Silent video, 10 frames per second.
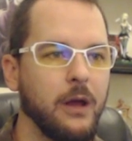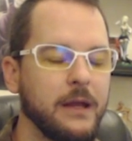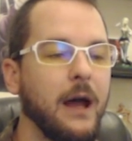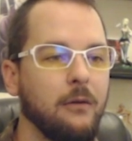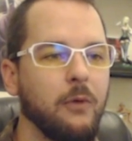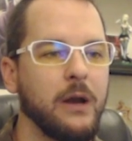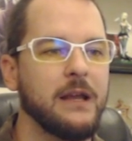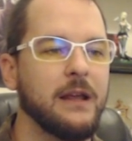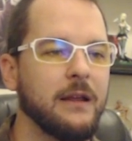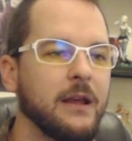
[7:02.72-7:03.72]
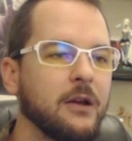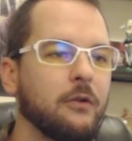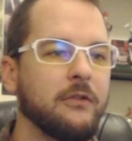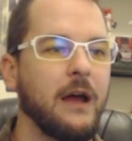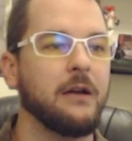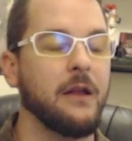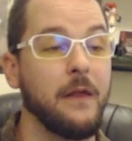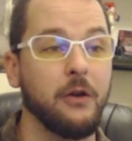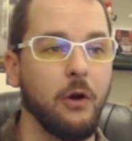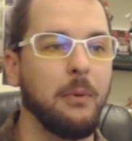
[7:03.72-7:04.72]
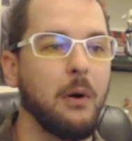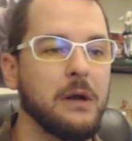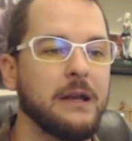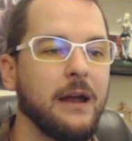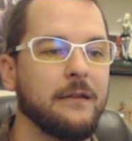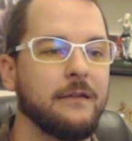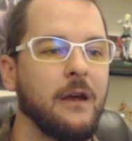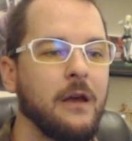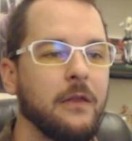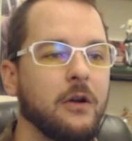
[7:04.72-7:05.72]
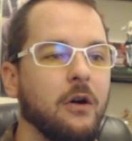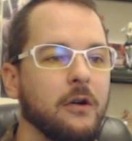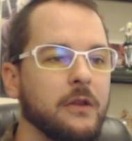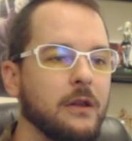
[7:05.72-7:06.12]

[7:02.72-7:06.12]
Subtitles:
yeah, when he goes down and then your opponent gets the card,